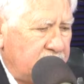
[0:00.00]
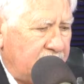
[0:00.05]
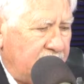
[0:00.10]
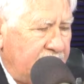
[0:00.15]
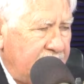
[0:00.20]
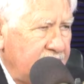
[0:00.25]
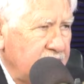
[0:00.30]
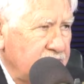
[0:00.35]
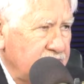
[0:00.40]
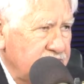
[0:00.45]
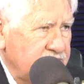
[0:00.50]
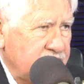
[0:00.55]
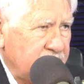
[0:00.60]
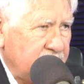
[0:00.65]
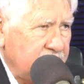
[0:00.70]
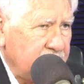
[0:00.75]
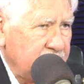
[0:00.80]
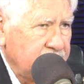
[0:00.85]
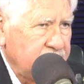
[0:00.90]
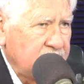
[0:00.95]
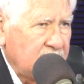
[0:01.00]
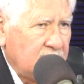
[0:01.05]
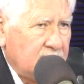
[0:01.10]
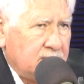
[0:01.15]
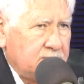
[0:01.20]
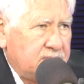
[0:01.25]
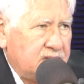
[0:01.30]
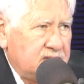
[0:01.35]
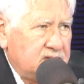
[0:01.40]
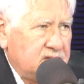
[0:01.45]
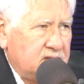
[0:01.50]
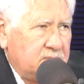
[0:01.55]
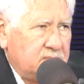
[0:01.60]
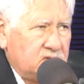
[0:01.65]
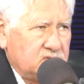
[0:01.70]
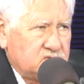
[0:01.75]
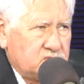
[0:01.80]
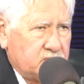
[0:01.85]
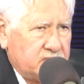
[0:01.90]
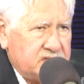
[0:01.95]
energy, but the
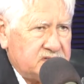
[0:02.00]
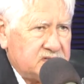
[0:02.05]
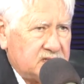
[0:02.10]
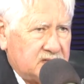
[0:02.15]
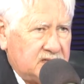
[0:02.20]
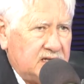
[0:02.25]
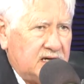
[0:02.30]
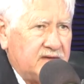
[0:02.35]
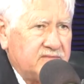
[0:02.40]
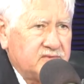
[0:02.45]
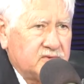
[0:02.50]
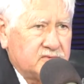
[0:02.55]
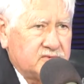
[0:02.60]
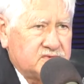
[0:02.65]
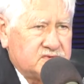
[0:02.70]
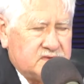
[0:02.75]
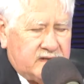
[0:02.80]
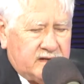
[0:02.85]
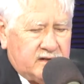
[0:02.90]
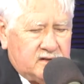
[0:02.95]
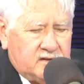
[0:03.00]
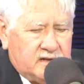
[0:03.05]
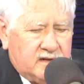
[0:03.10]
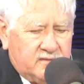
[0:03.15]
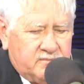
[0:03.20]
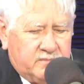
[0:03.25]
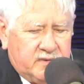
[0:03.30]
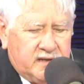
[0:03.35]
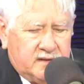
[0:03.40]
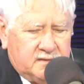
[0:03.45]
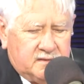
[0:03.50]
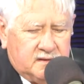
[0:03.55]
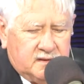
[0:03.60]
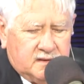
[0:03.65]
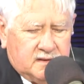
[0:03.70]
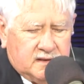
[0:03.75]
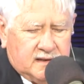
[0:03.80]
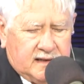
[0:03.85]
most recent governors there have been